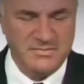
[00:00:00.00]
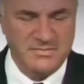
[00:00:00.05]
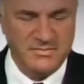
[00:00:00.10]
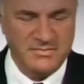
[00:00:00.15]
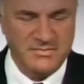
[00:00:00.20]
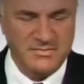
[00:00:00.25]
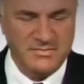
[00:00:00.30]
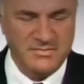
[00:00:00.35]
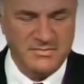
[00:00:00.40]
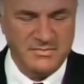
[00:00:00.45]

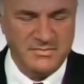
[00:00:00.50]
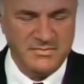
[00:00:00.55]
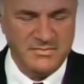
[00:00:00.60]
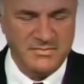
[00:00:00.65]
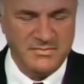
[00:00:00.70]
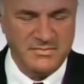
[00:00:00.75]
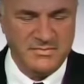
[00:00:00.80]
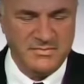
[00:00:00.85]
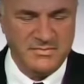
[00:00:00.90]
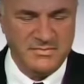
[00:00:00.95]

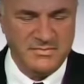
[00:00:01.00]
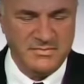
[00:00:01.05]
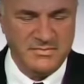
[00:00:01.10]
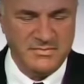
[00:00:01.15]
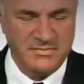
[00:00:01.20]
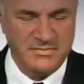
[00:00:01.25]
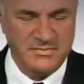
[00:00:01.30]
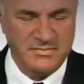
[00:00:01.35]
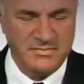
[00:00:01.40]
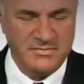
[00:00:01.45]

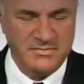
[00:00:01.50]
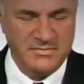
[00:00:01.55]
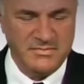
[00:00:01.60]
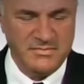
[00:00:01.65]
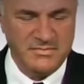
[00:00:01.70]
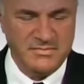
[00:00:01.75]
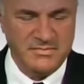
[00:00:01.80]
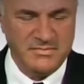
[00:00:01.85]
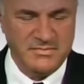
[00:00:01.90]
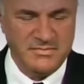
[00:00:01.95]

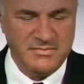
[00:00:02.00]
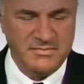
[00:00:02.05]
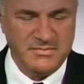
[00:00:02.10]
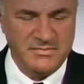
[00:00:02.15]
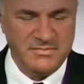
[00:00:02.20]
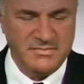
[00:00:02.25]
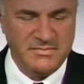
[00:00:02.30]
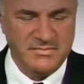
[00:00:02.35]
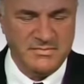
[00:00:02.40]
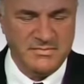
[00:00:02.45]

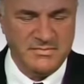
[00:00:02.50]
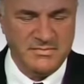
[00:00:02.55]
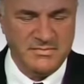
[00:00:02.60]
No words are spoken by the person on screen.